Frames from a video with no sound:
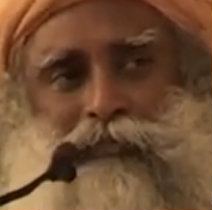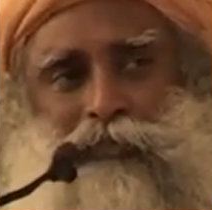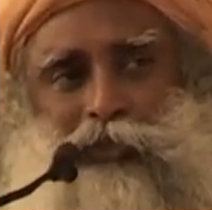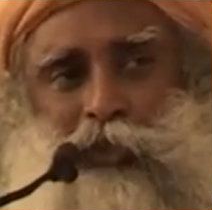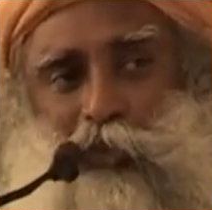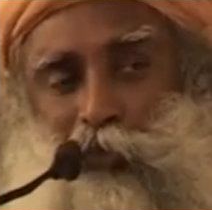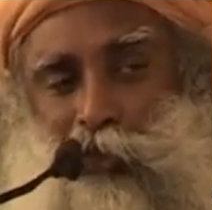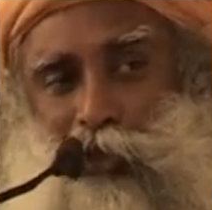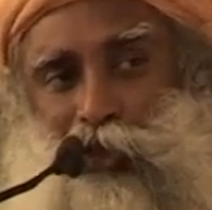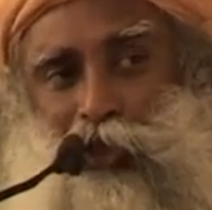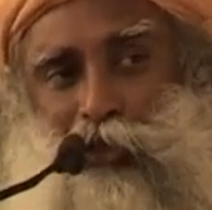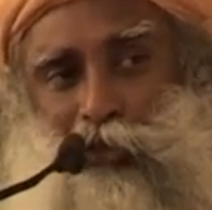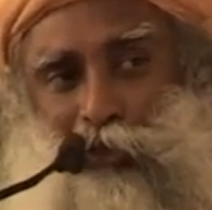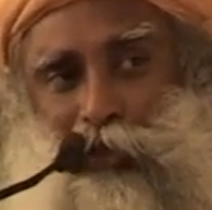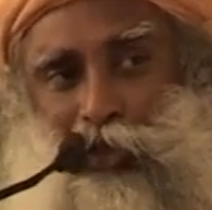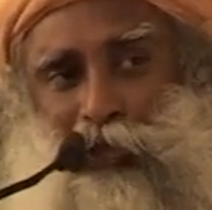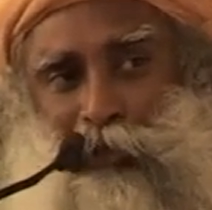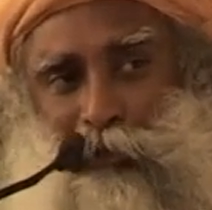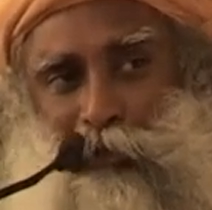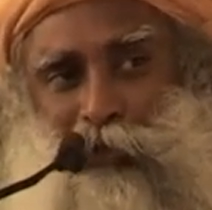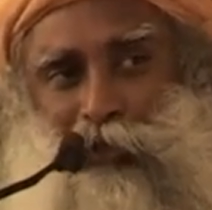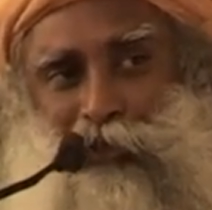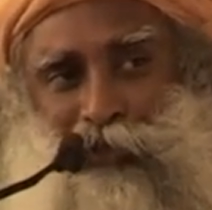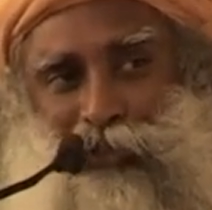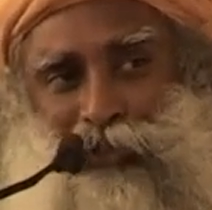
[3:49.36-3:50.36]
So we need to
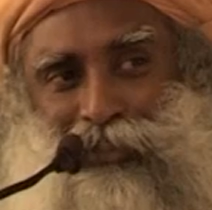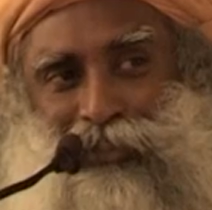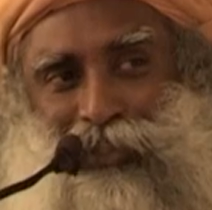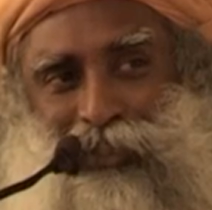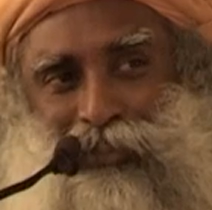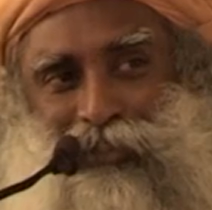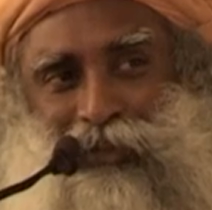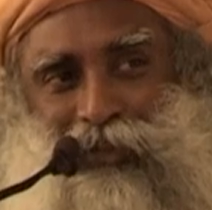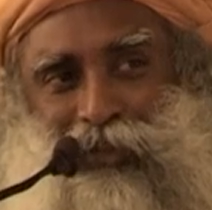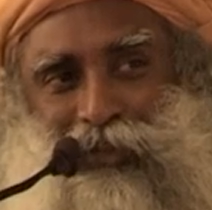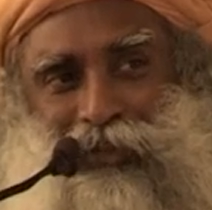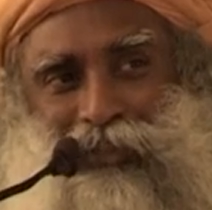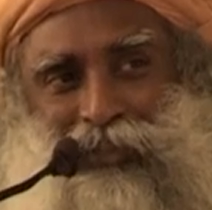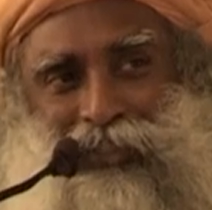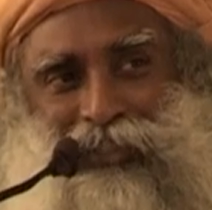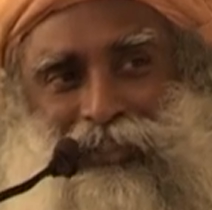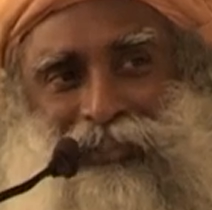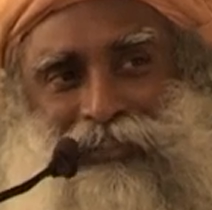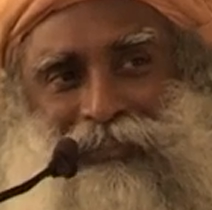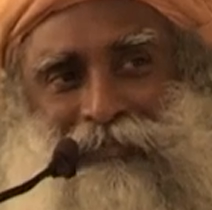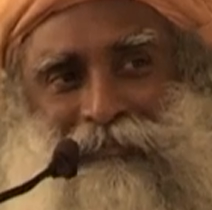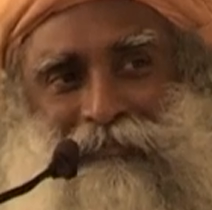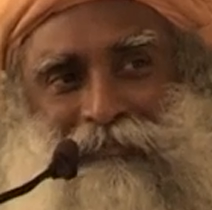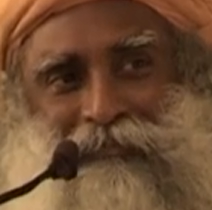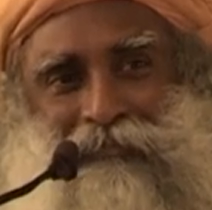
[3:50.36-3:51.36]
explore the technology.
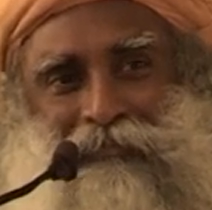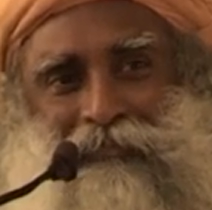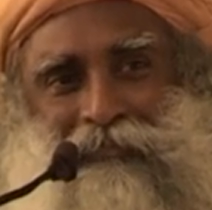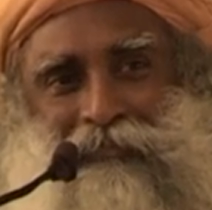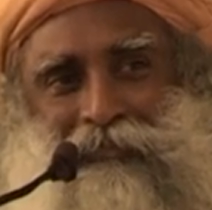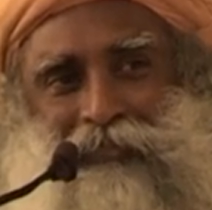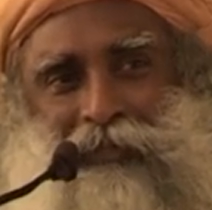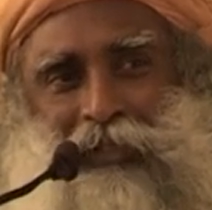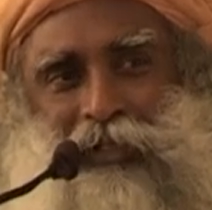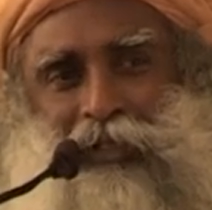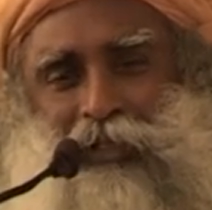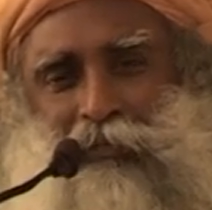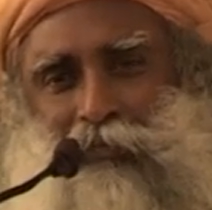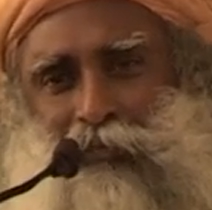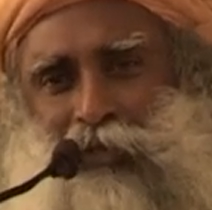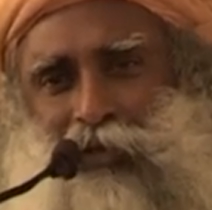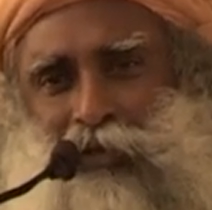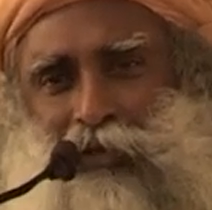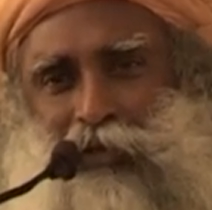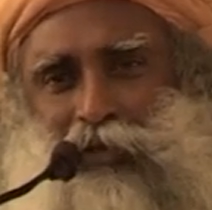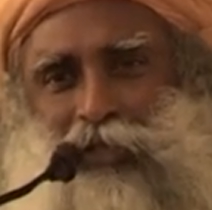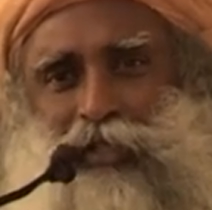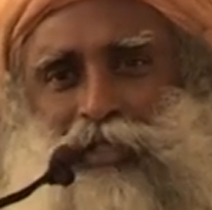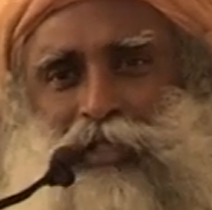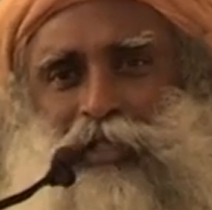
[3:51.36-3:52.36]

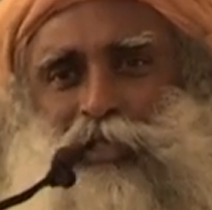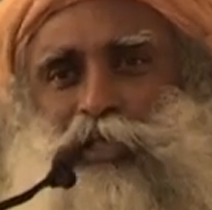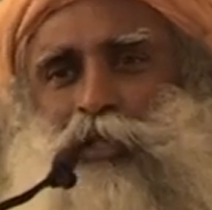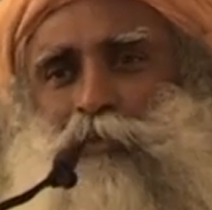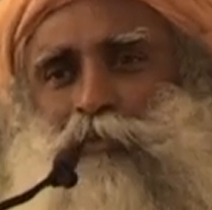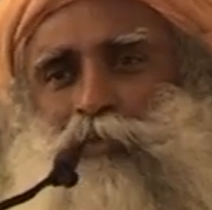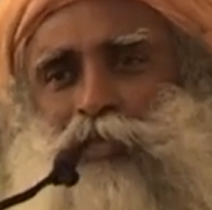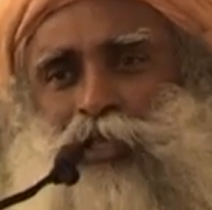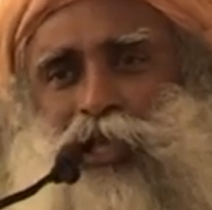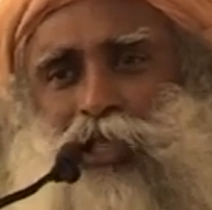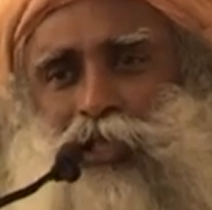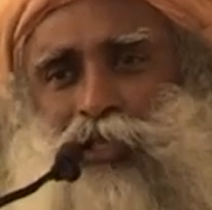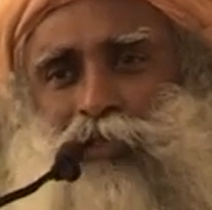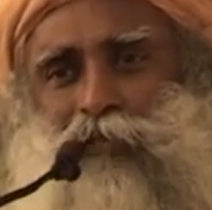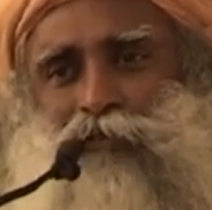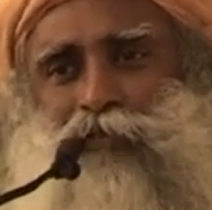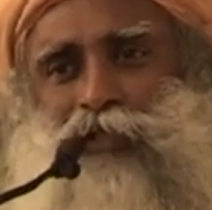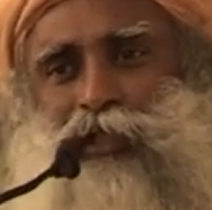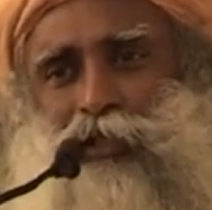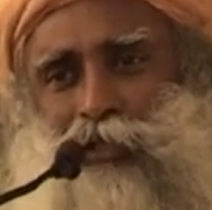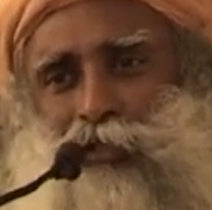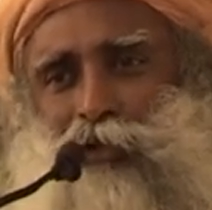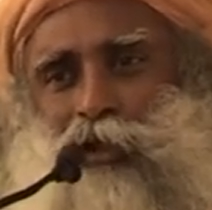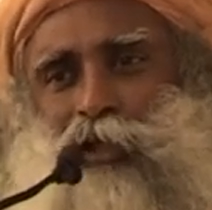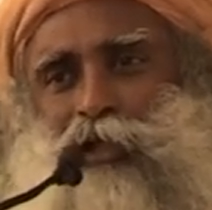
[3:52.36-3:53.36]
Because it's a subjective
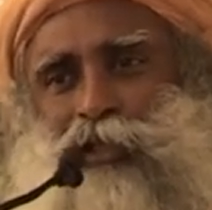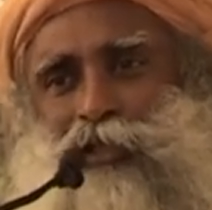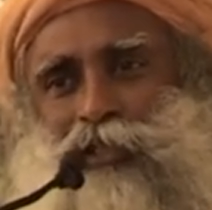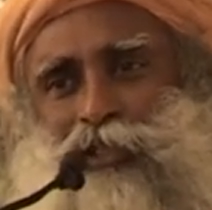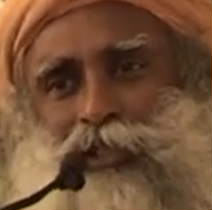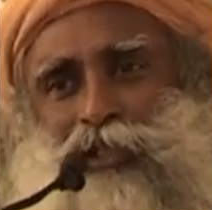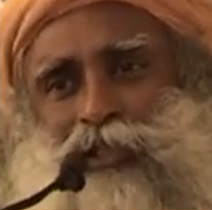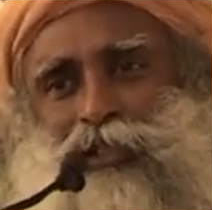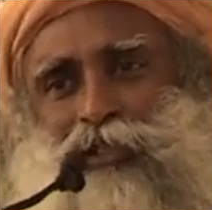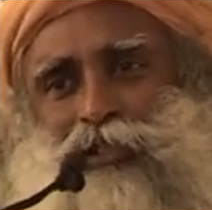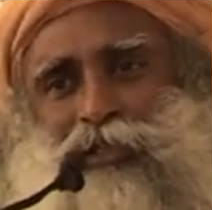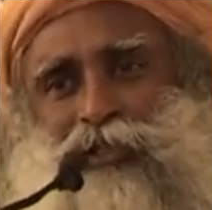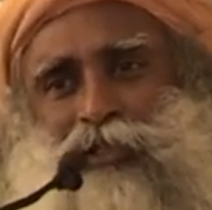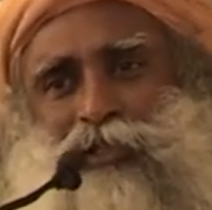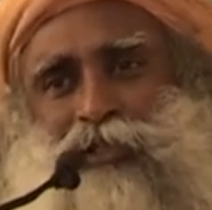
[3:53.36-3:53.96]
technology.